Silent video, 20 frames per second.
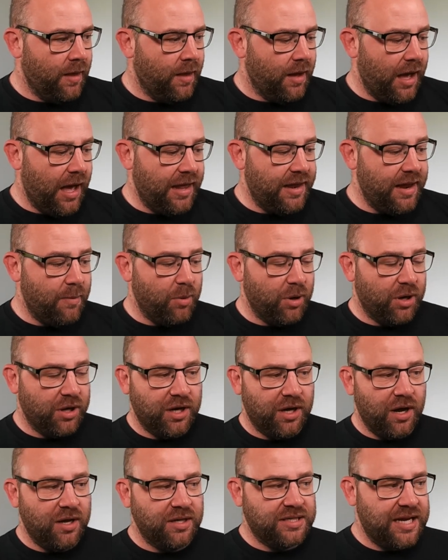and then we're going to
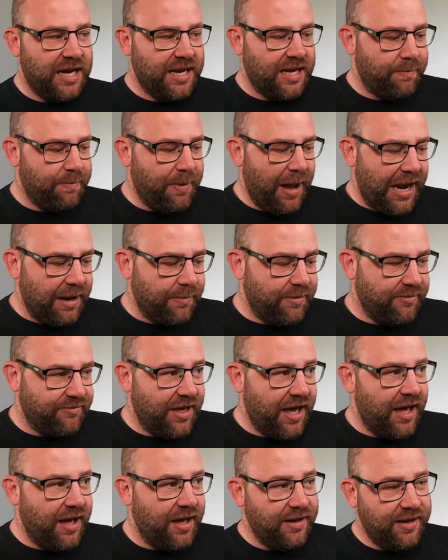go and take a backup of
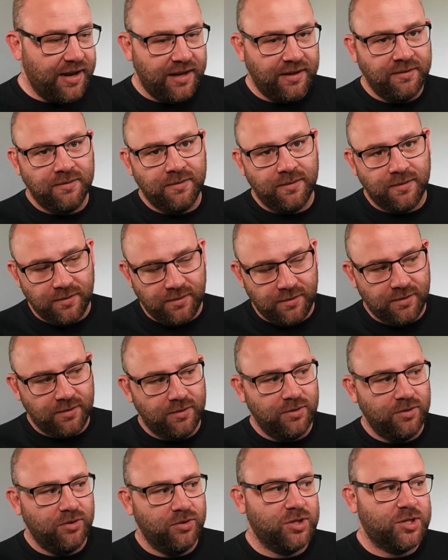that, and then
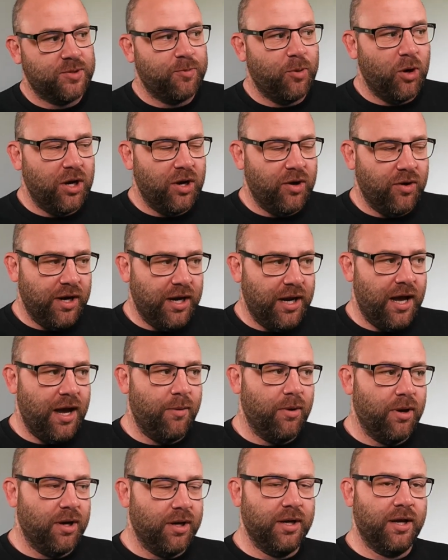spoiler
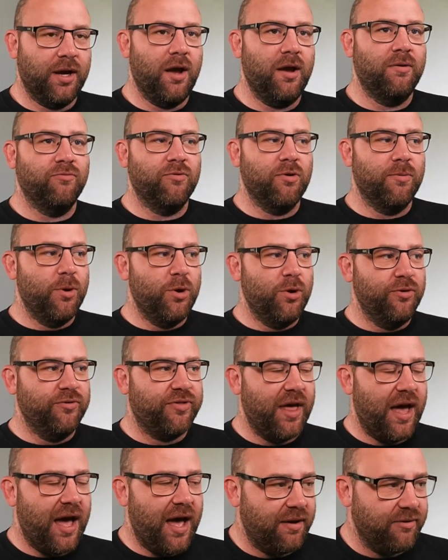alert, we're going to go and
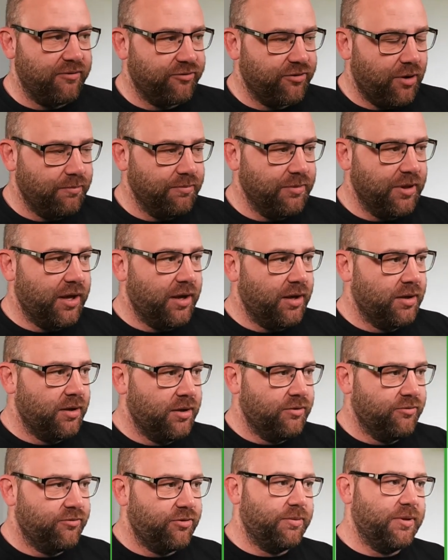remove that from the
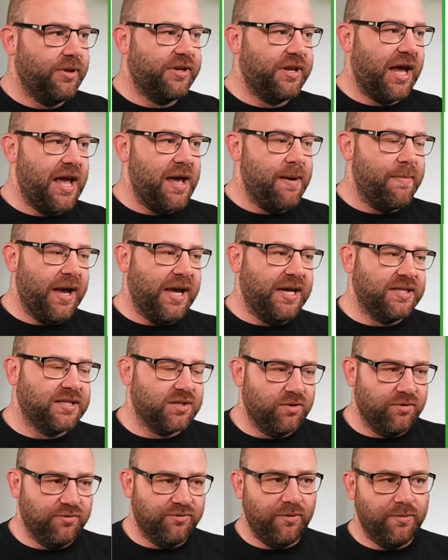
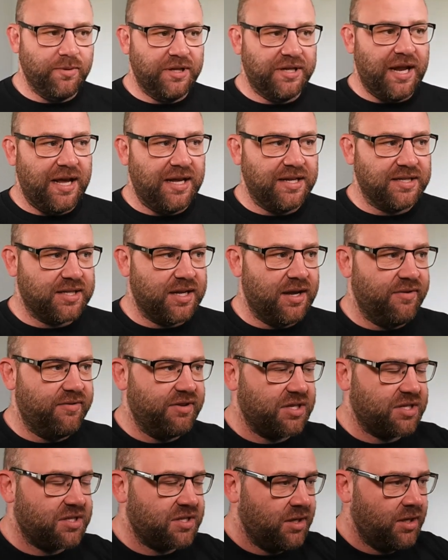database or from the data
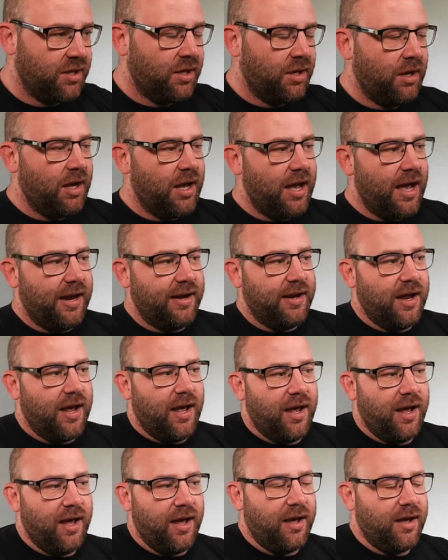service, and
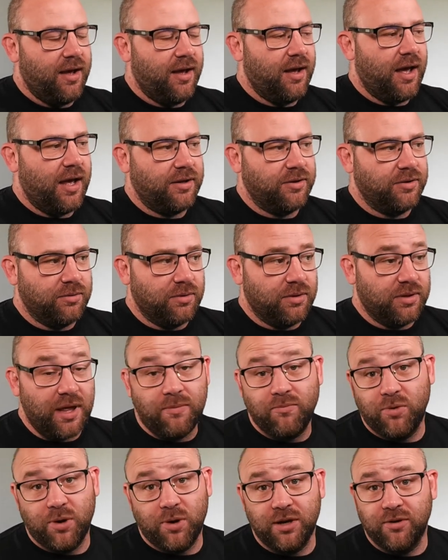
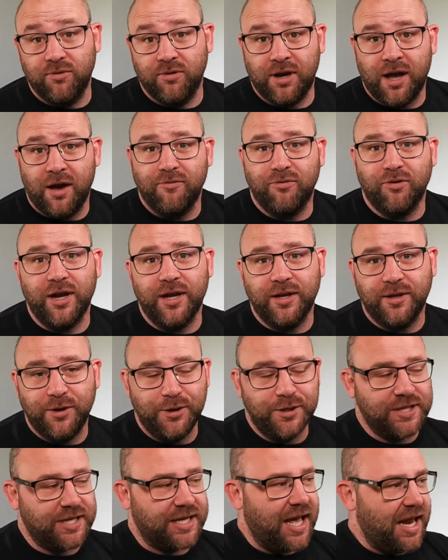then we're going to recover it
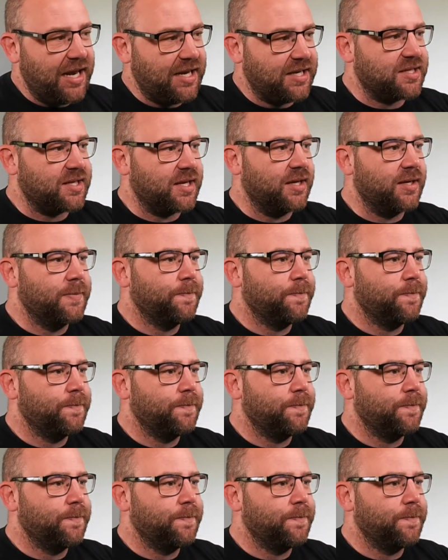using Canister.